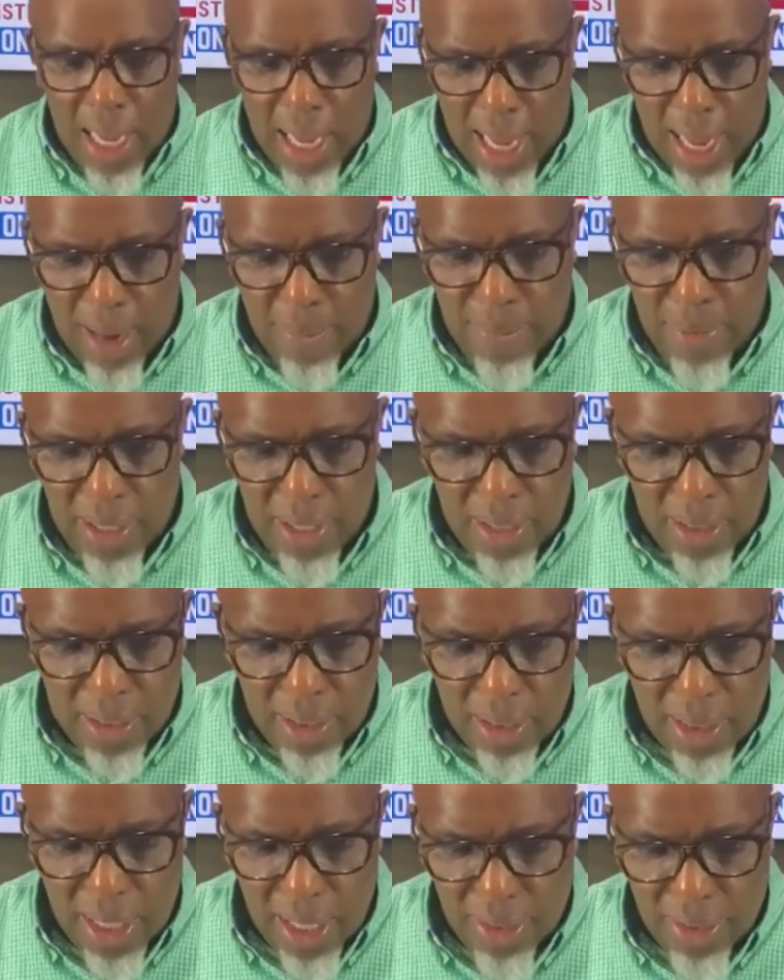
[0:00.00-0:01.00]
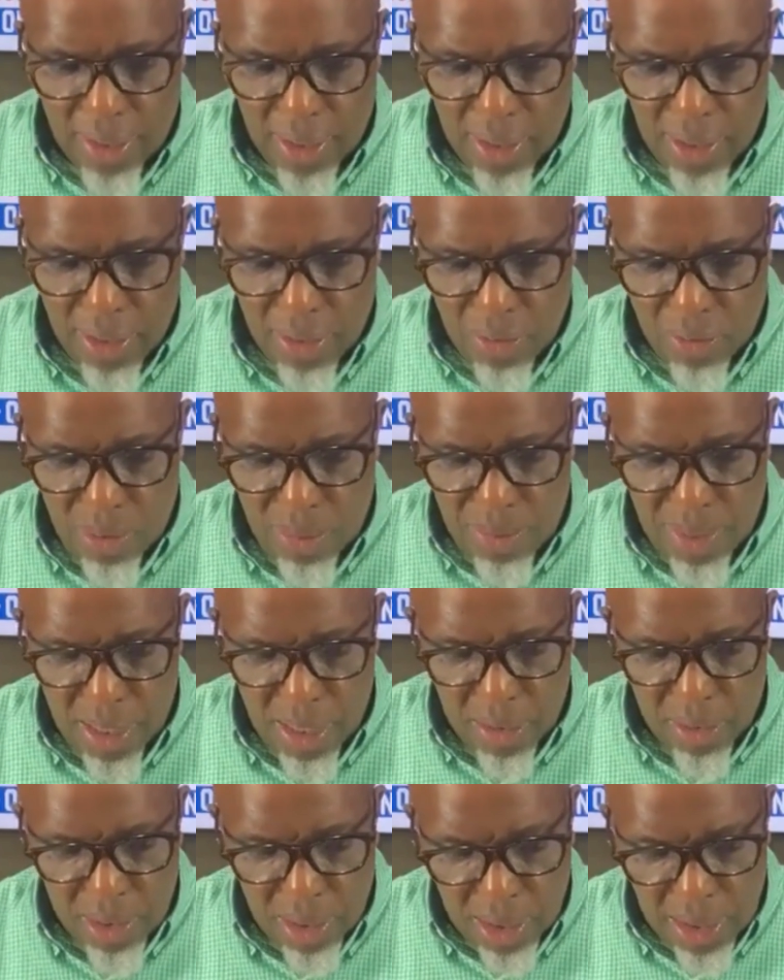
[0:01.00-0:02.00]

I believe together we build,